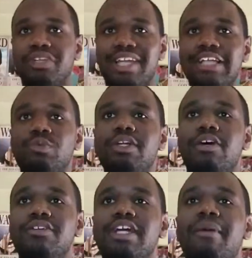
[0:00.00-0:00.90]
That's what the
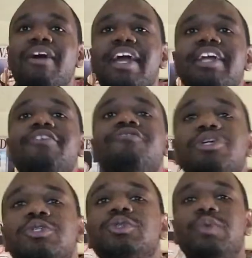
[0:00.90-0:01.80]
whole thing about
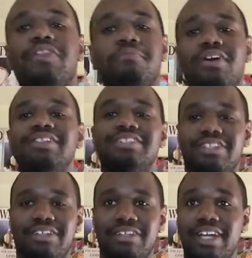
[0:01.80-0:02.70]
interview with monster
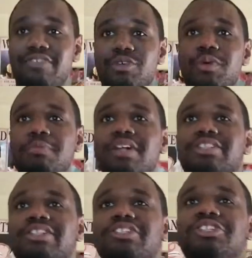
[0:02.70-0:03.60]

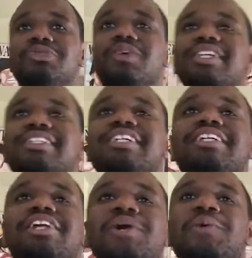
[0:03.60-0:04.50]
girls. You want to
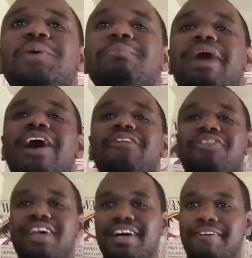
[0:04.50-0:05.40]
know
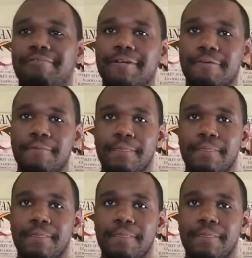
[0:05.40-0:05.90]
about them.